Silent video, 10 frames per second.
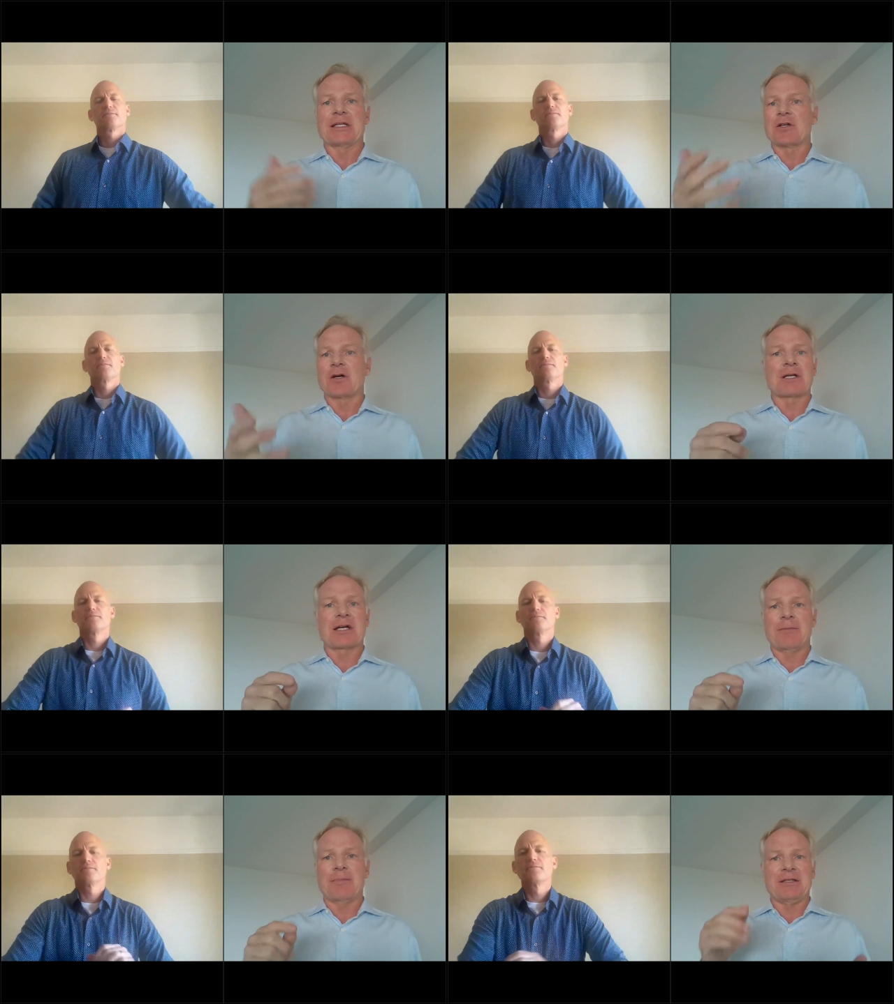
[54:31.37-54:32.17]
Speaker 1: It's it's
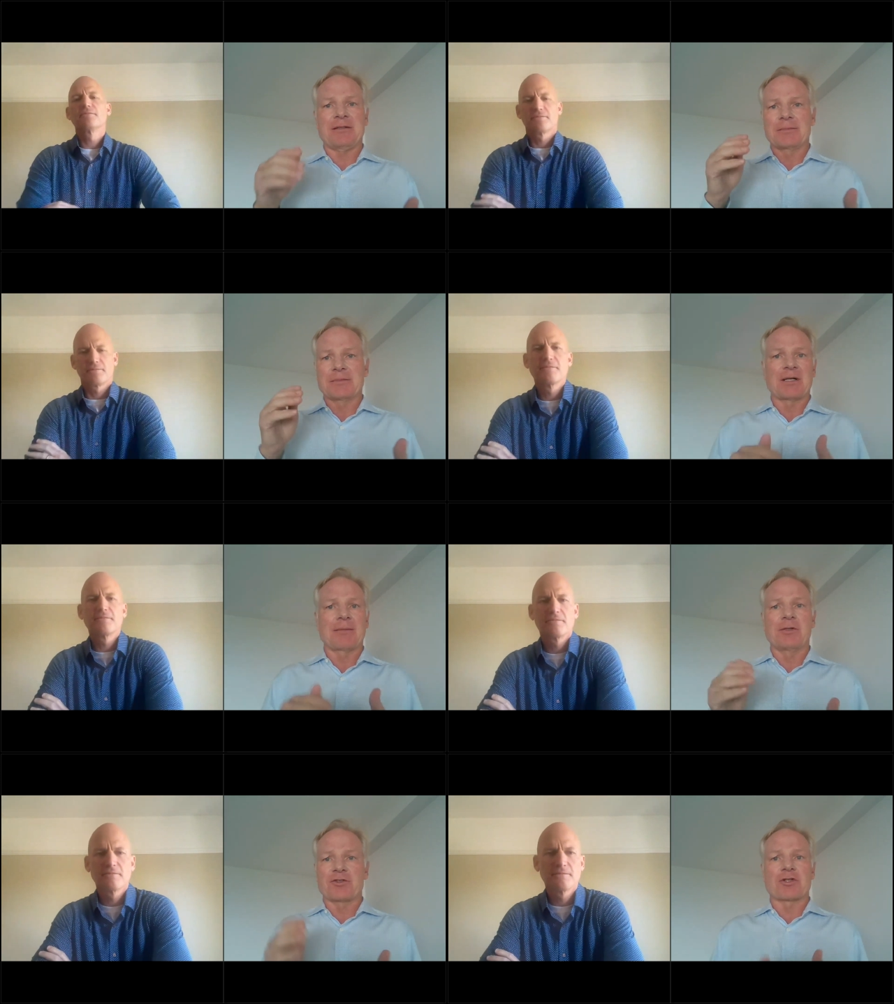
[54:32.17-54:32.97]
all got to be
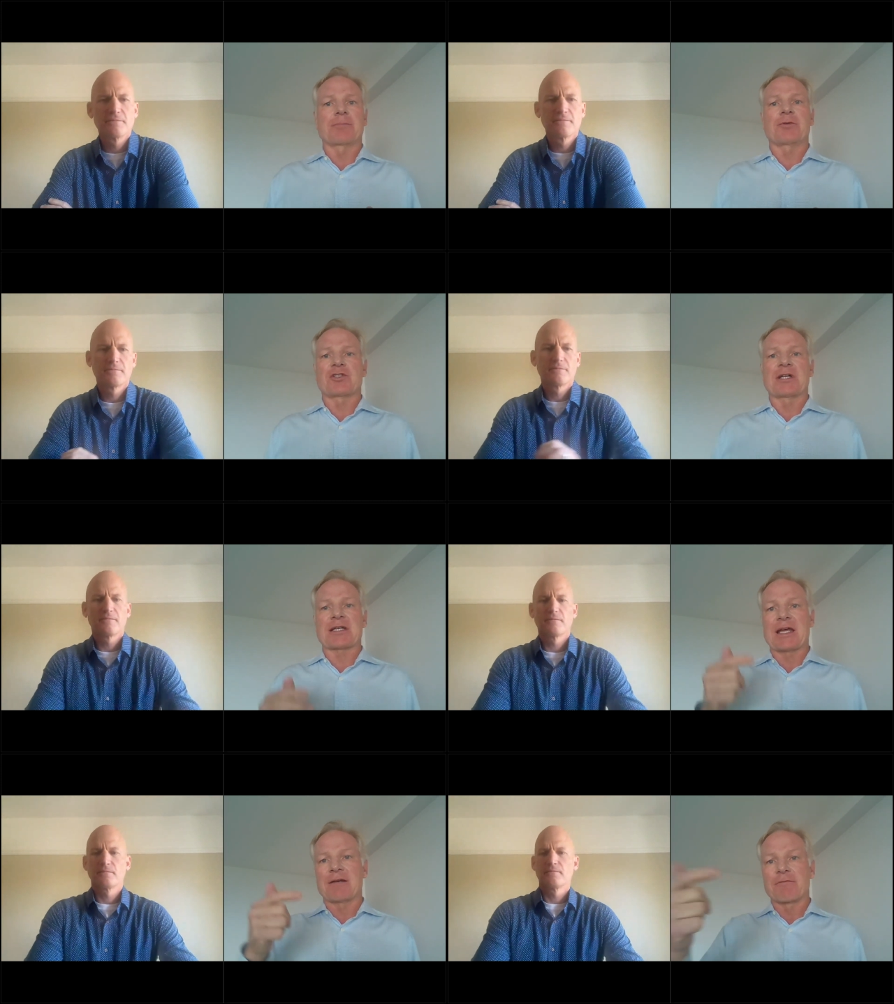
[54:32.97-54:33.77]
double and triple
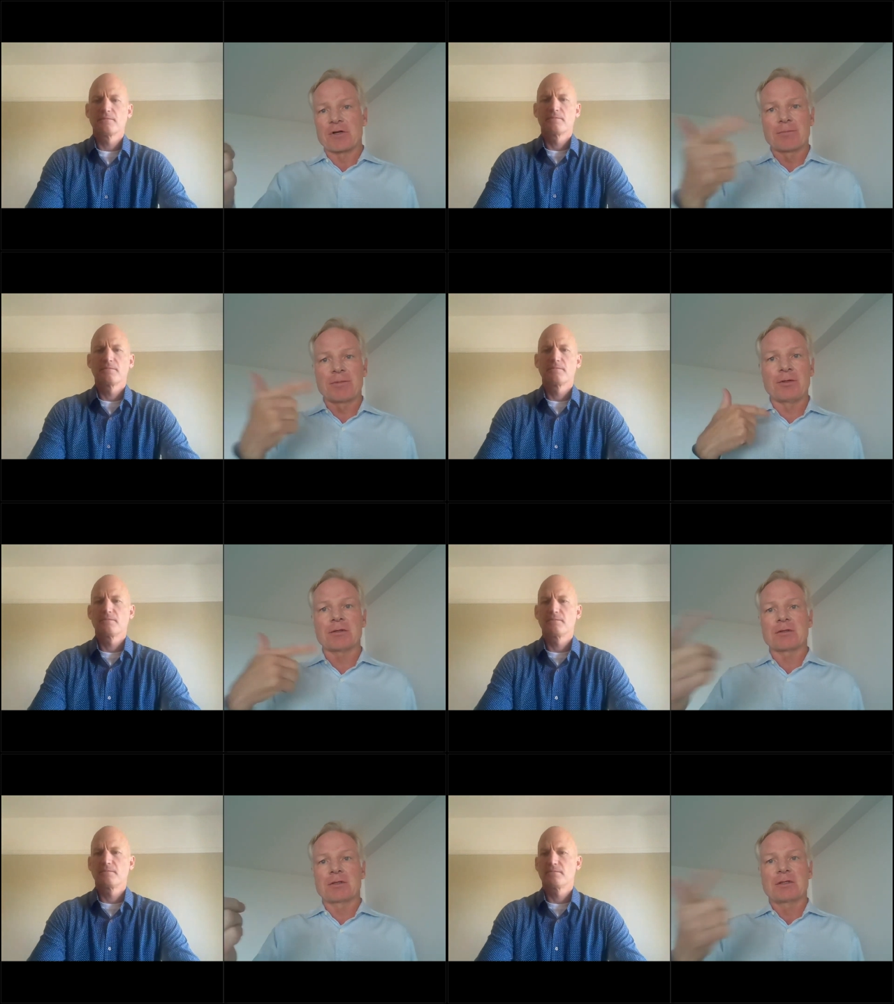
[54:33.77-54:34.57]
checked and
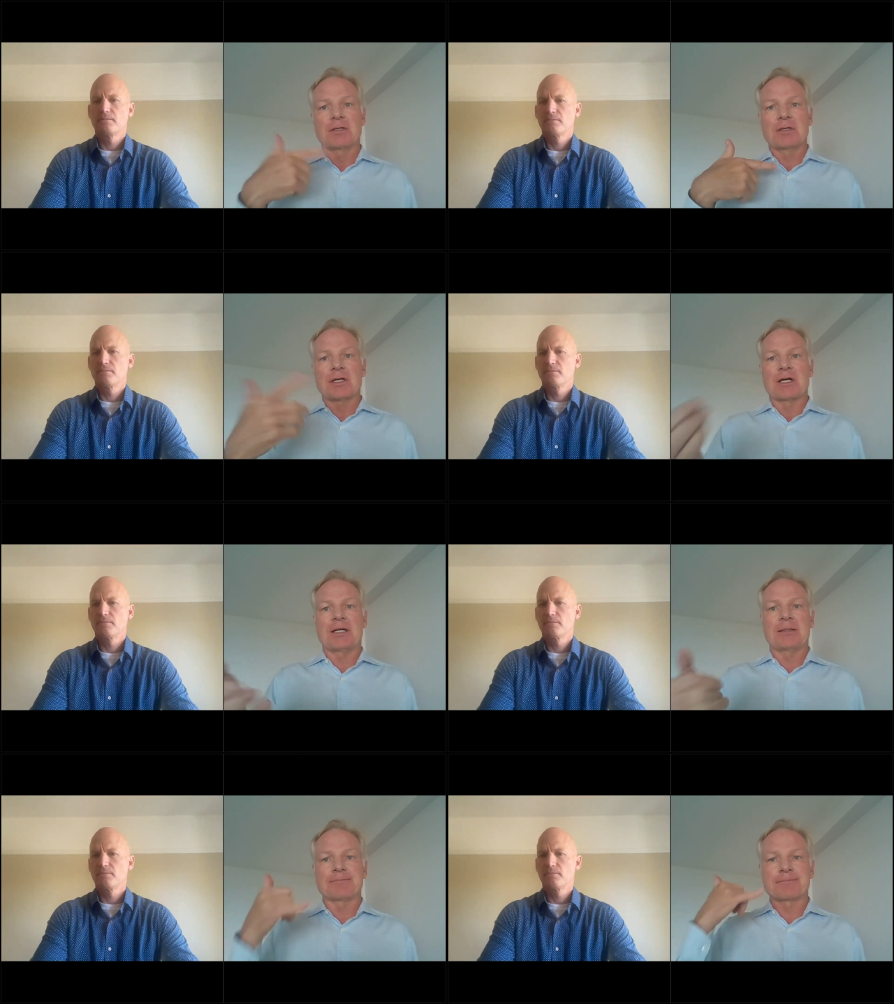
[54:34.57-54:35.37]
verbal,
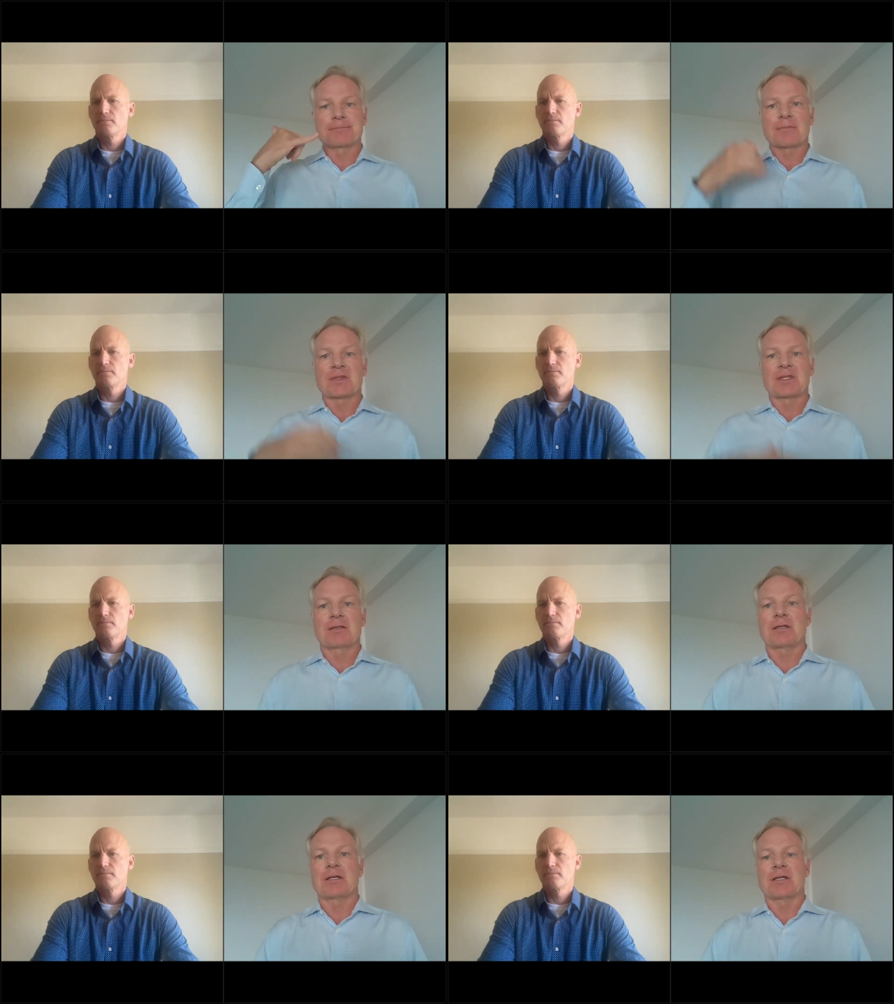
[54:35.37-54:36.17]
um,
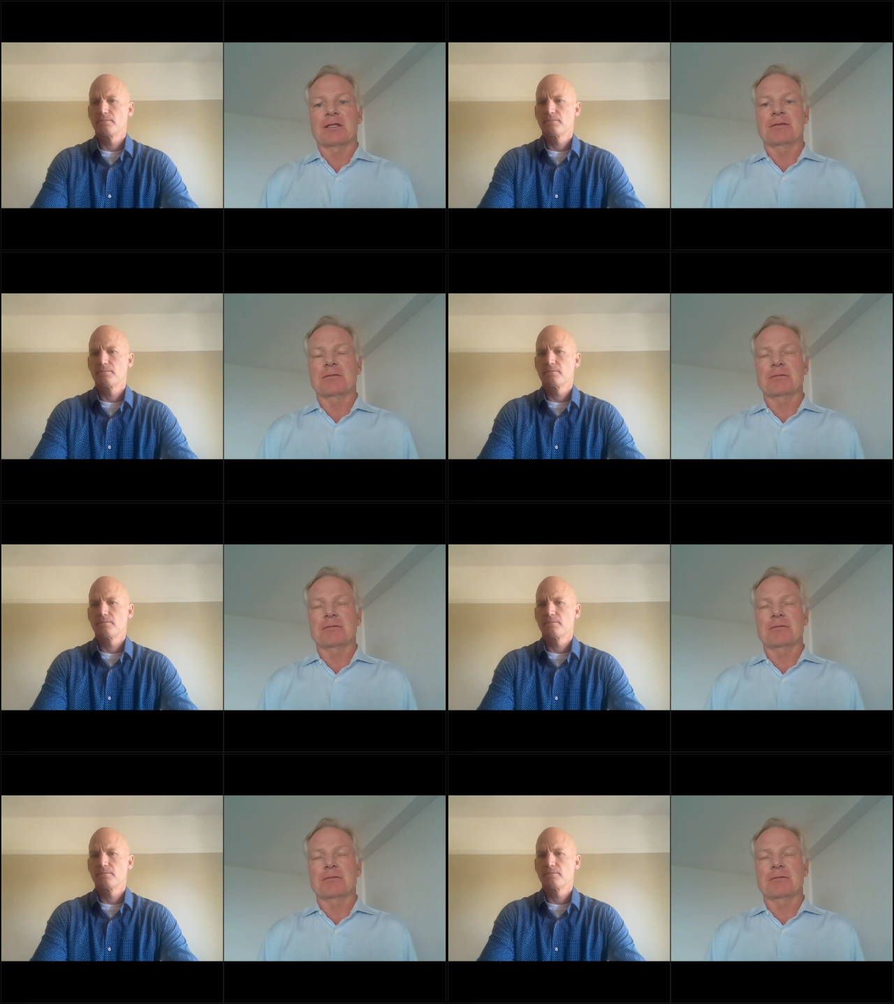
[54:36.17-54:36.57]
uh,